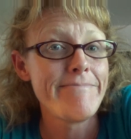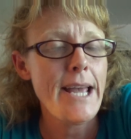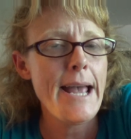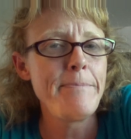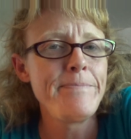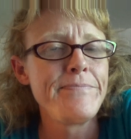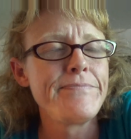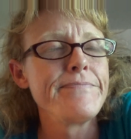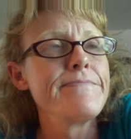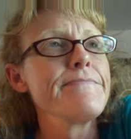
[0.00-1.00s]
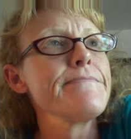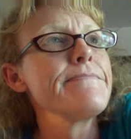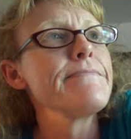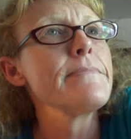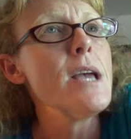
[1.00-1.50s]
Okay?
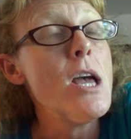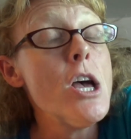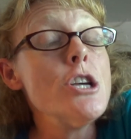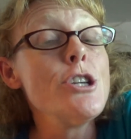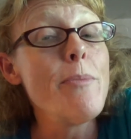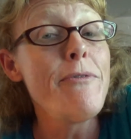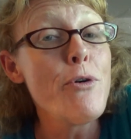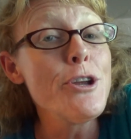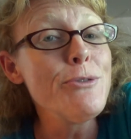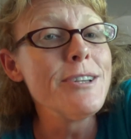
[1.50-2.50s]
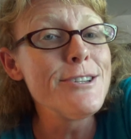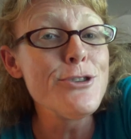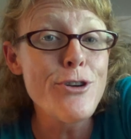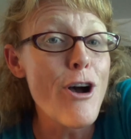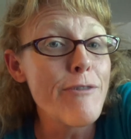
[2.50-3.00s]
So before you list
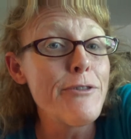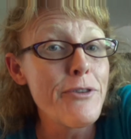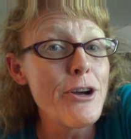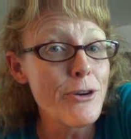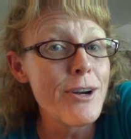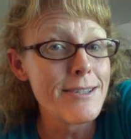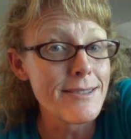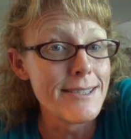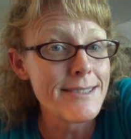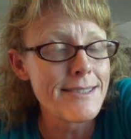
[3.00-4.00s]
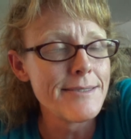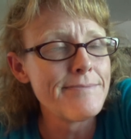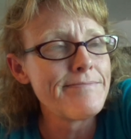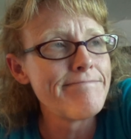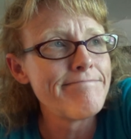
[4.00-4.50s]
your dog for free on Craigslist,
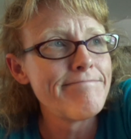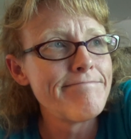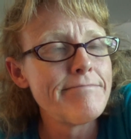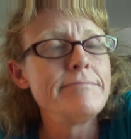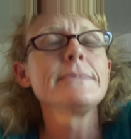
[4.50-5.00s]
Mama,